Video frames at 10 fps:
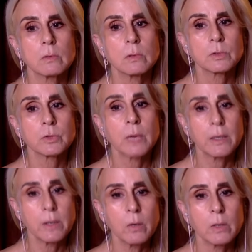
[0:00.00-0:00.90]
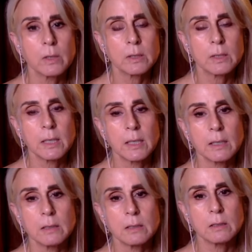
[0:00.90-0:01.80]
tretinoin
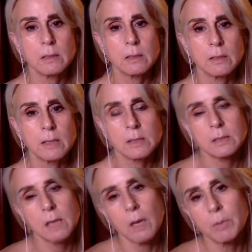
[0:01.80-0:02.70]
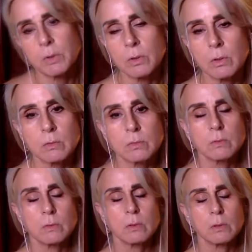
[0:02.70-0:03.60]
can, and that's a topical
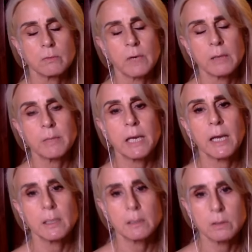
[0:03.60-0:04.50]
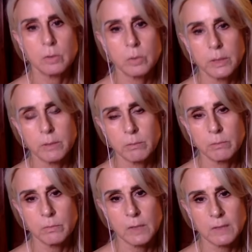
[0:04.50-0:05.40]
vitamin A cream
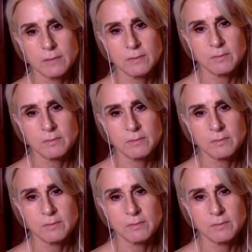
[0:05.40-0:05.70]
that,